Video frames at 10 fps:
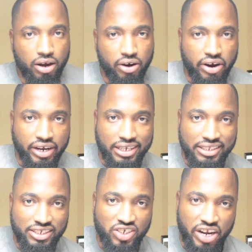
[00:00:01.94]
Alright,
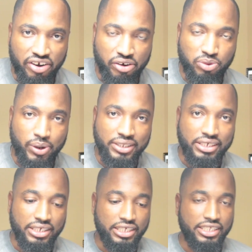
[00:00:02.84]
this is January
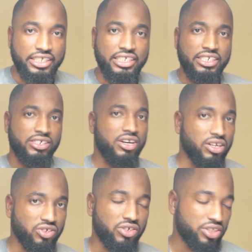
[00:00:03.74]
2018
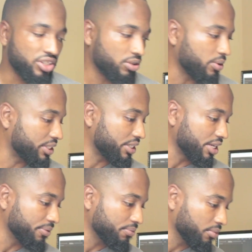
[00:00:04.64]
construction
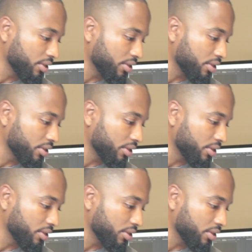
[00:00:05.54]
question.